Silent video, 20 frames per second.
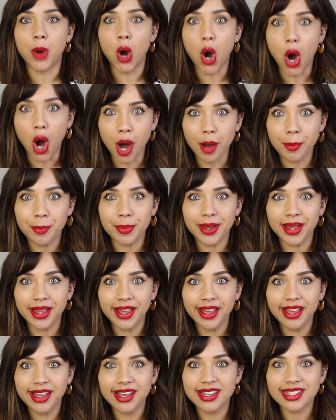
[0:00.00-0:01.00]
pop
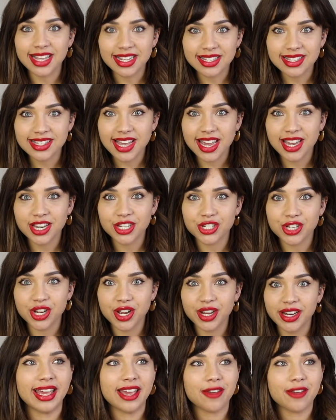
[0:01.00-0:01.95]
sensation.